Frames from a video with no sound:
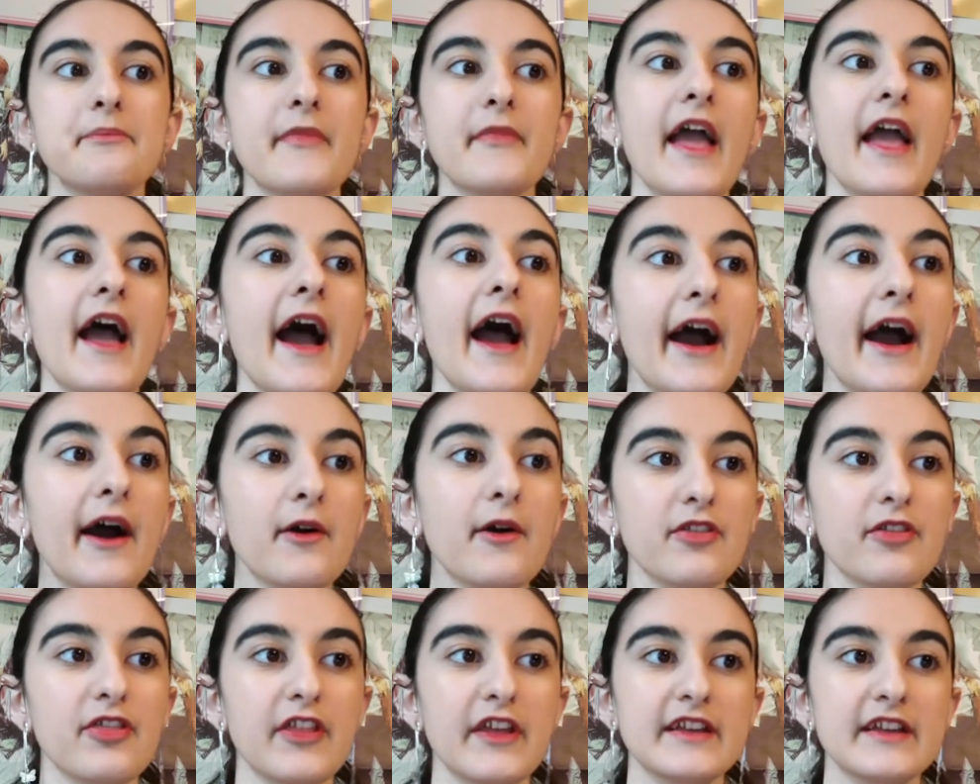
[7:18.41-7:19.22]

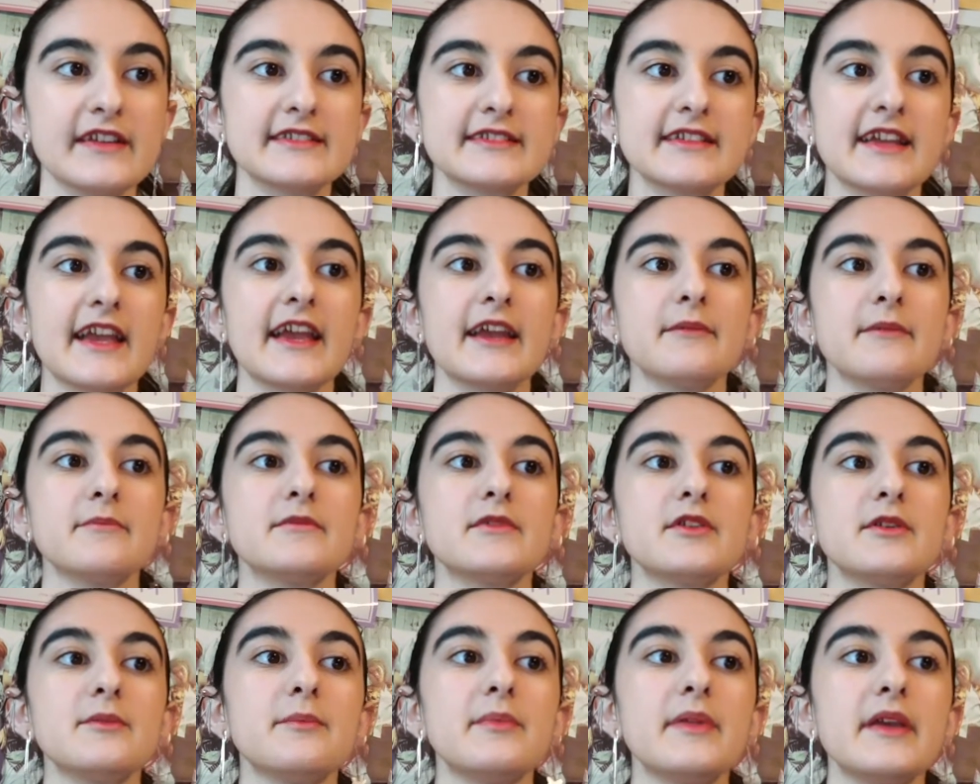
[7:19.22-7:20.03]
how things came
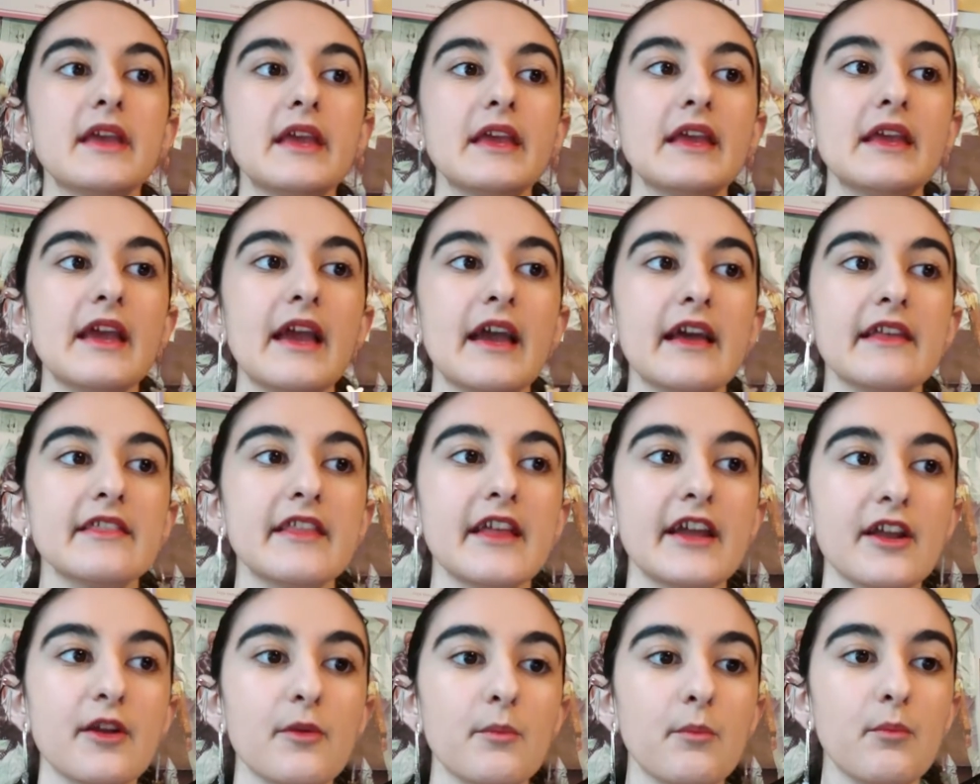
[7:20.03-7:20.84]
to be and
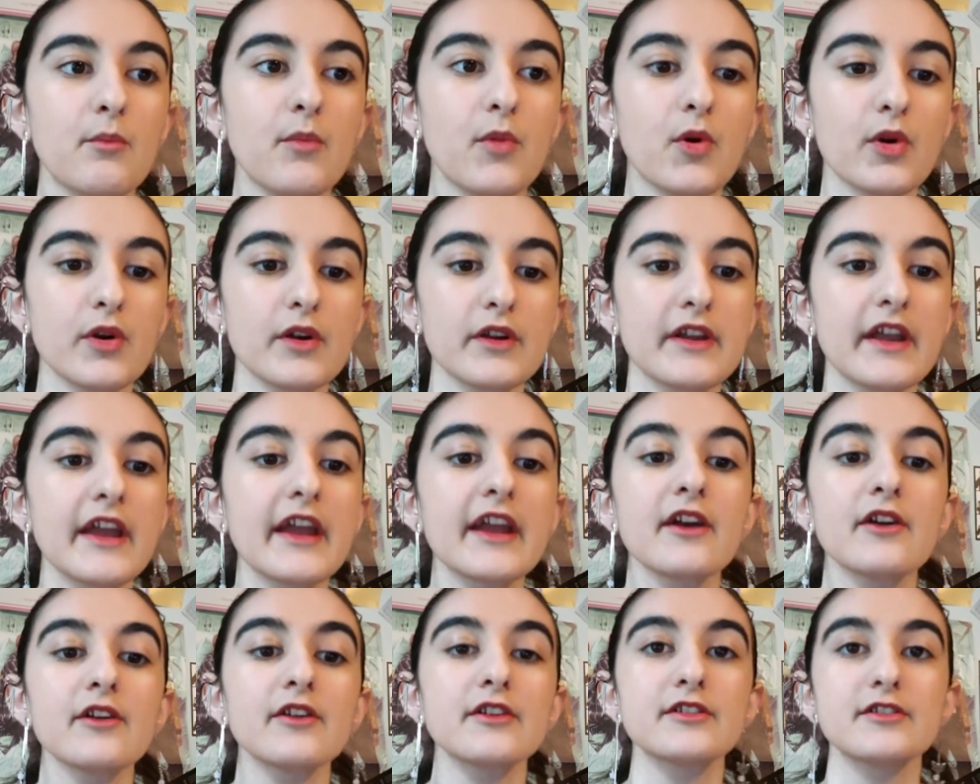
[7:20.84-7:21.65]
like more
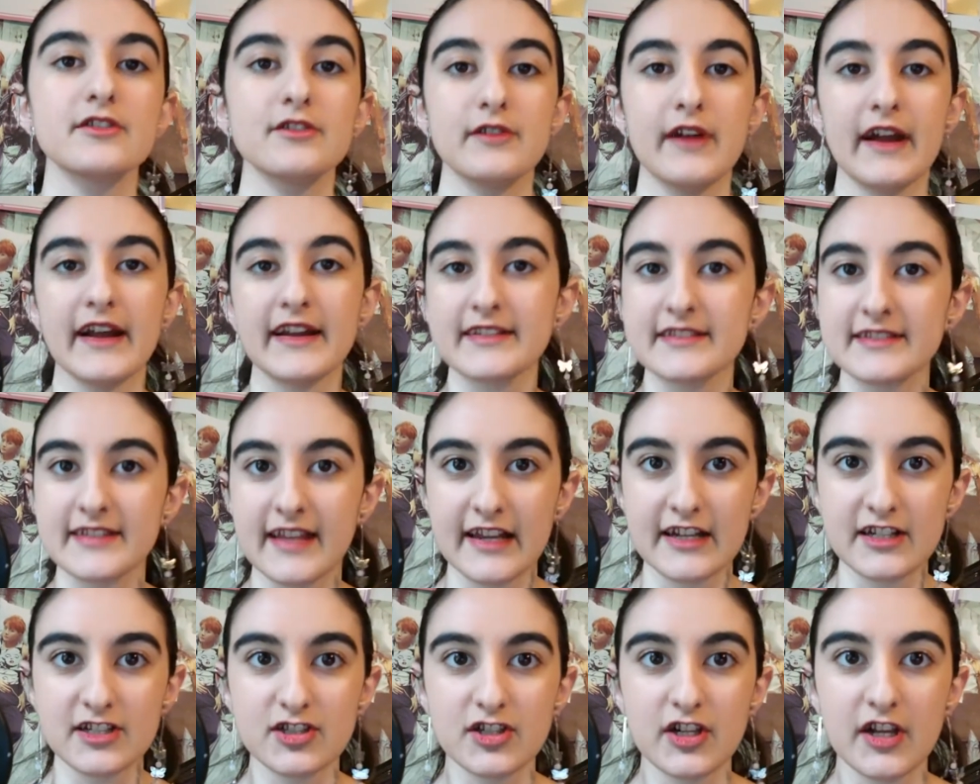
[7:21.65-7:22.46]

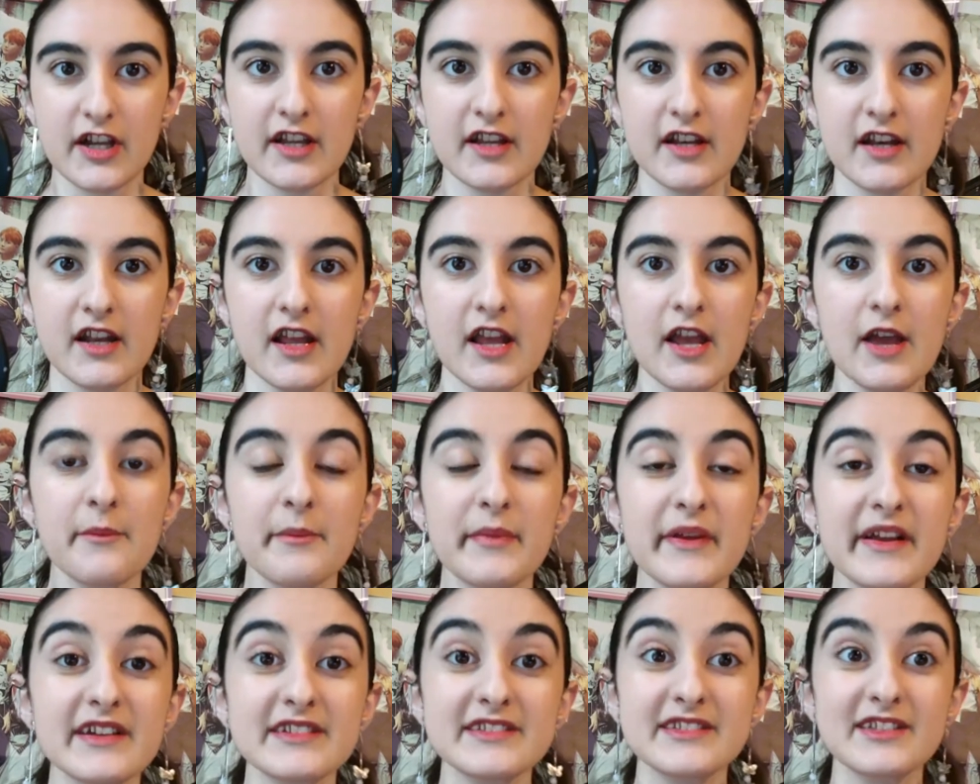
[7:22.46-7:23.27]
characterization,
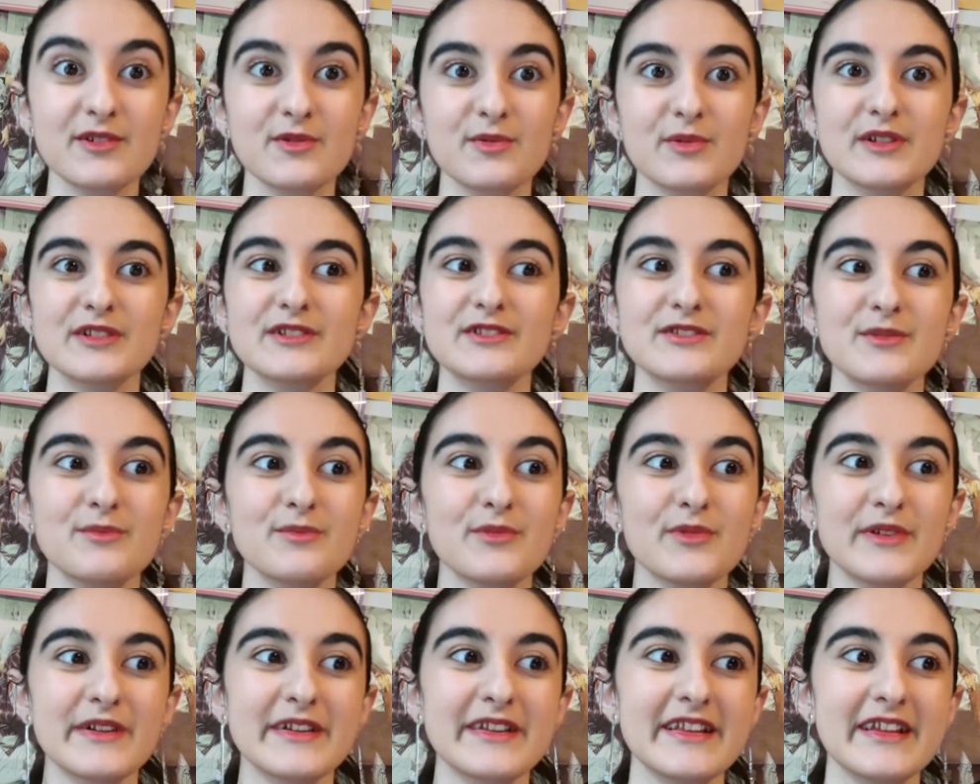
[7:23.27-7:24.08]
because there were some
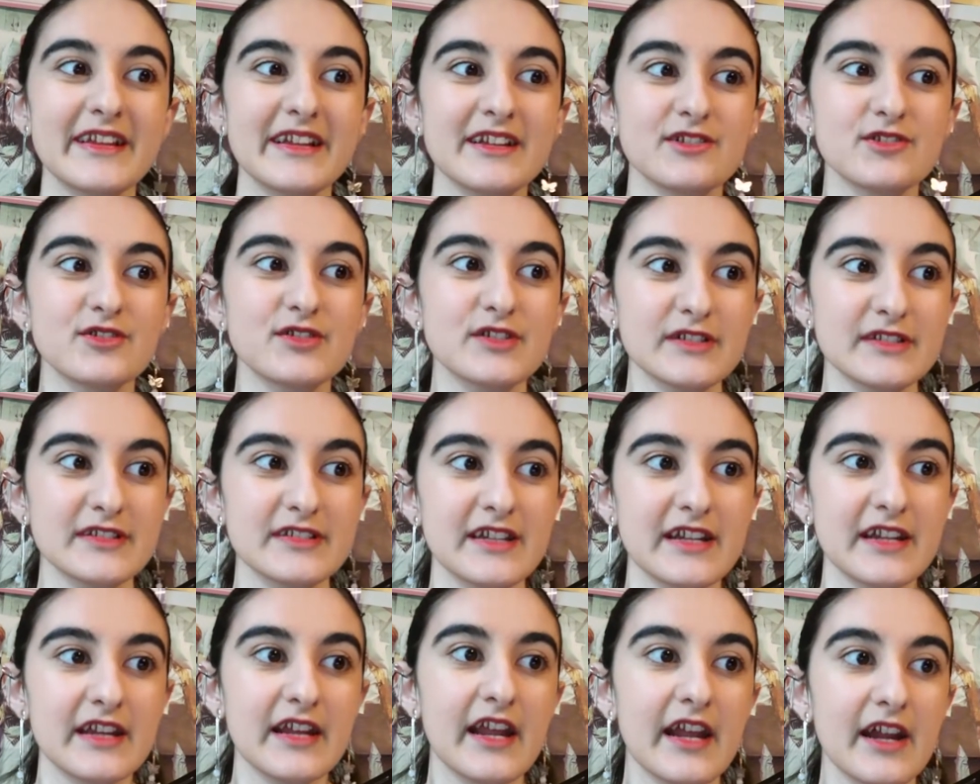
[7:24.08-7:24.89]
really
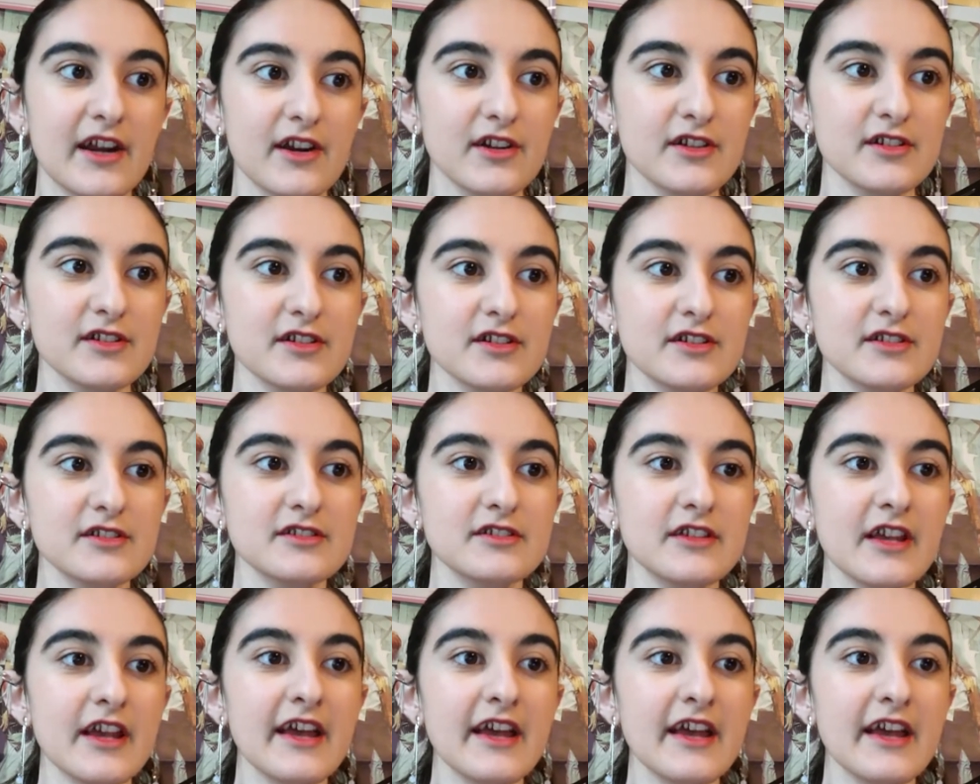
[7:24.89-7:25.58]
interesting characters